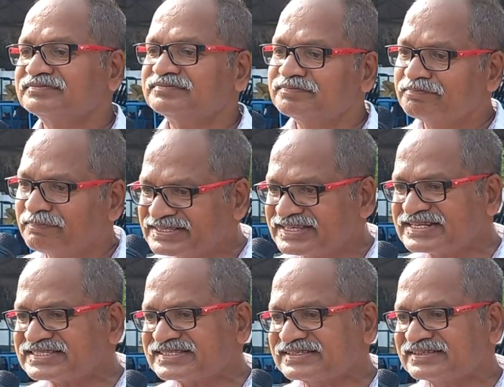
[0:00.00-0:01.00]

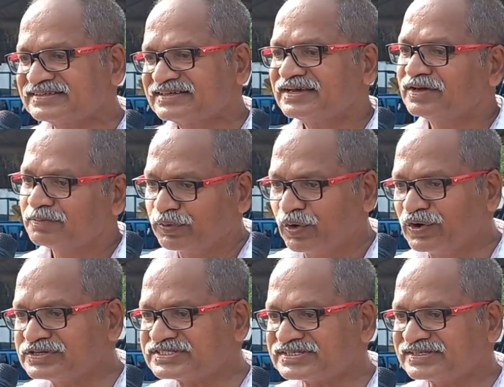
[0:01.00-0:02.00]
muscles,
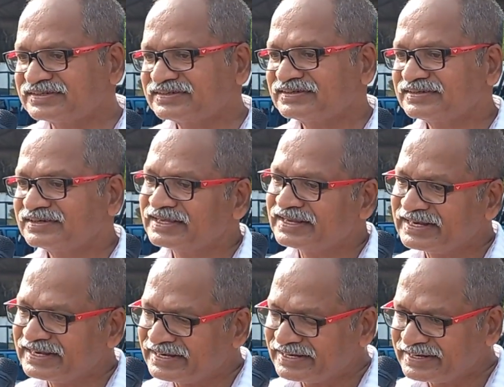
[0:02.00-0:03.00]
bones,
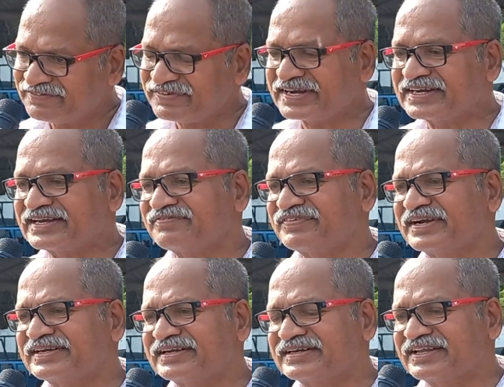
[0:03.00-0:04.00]
different
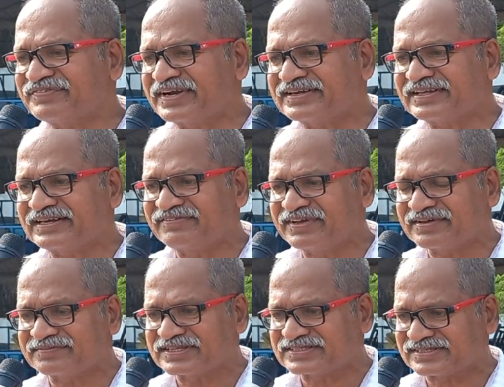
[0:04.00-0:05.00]
living
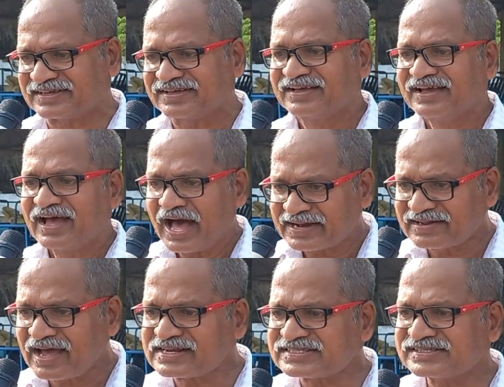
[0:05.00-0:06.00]
in these
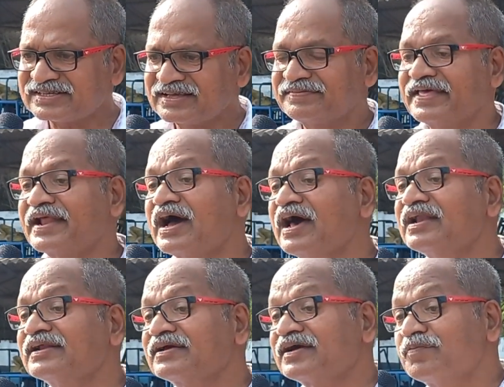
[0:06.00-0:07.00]
organs. They are
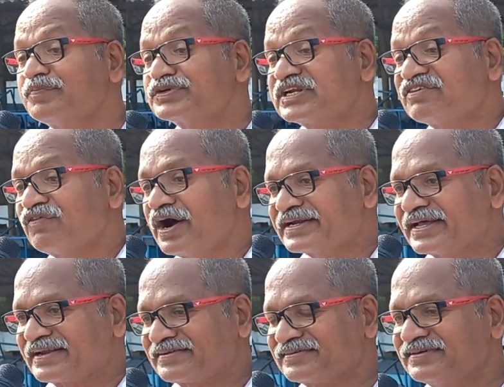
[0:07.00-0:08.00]
all composed of
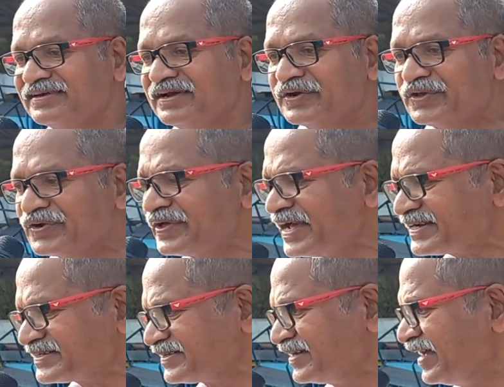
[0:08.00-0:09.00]
water. Do you know
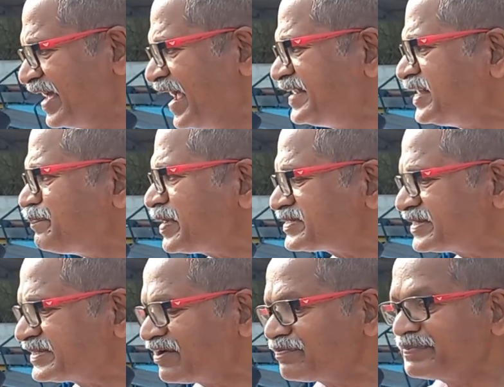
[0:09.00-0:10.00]
that
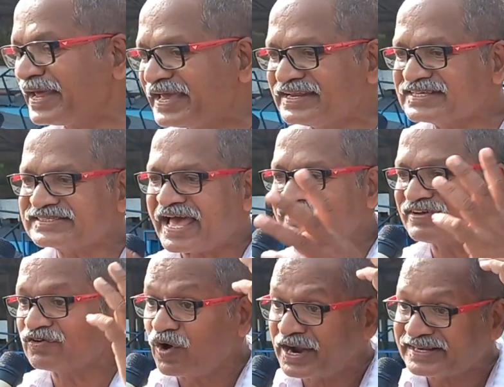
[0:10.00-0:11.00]
80% of brain is
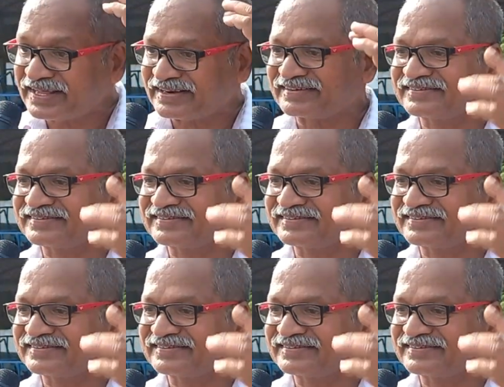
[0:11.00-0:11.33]
having water?